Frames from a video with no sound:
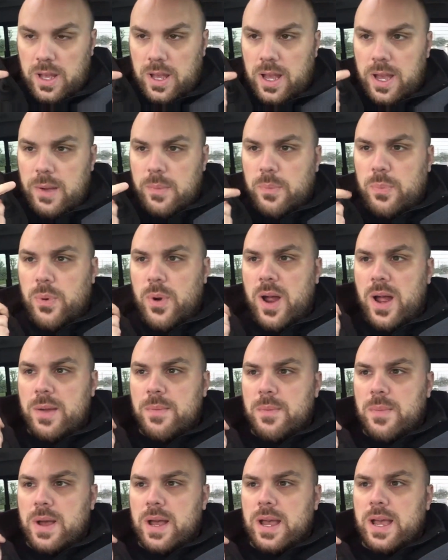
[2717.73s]
I
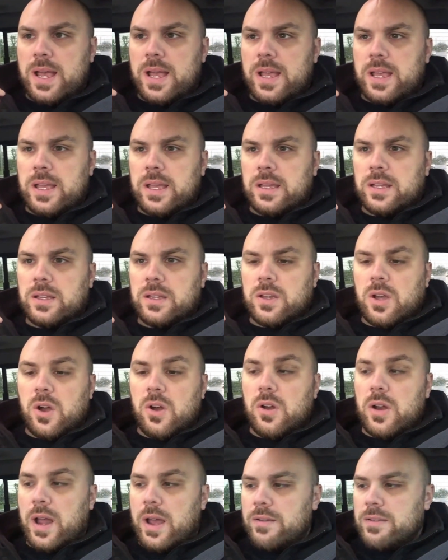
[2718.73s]
brought my
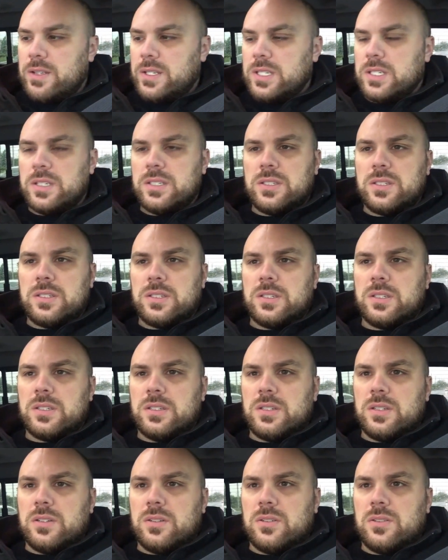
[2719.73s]
coat. Obviously,
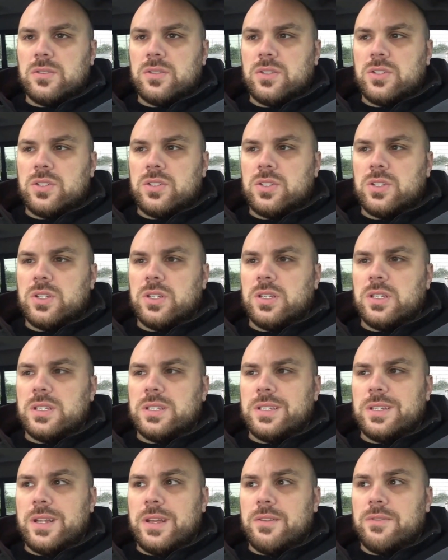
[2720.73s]
it's a little chilly
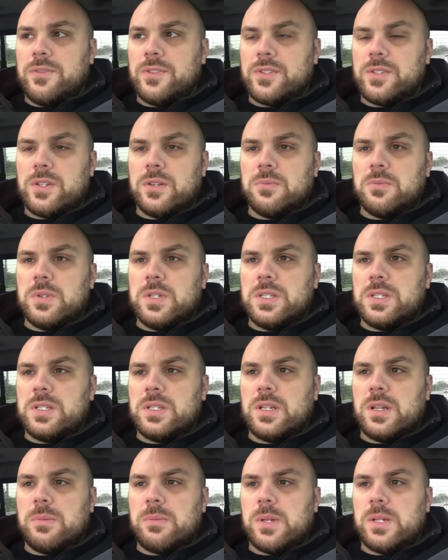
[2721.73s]
today for some
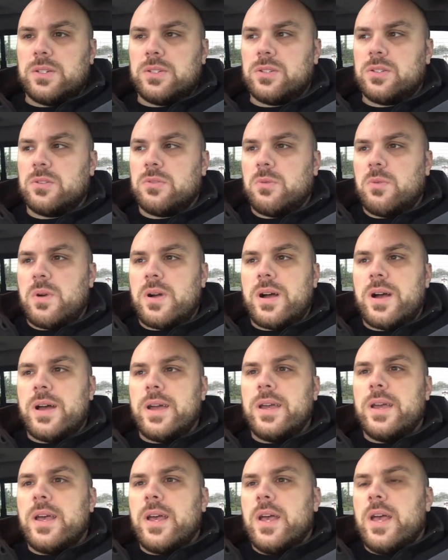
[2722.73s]
reason. I'm not sure
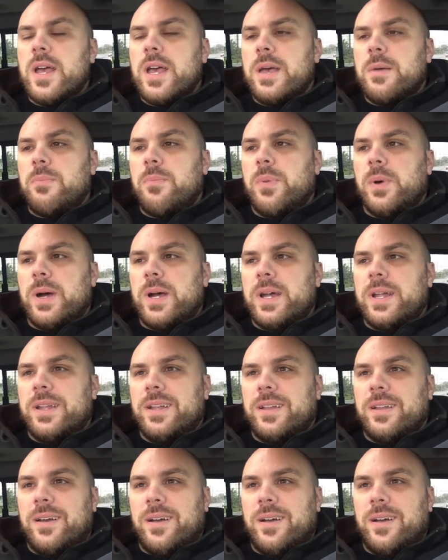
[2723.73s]
why, but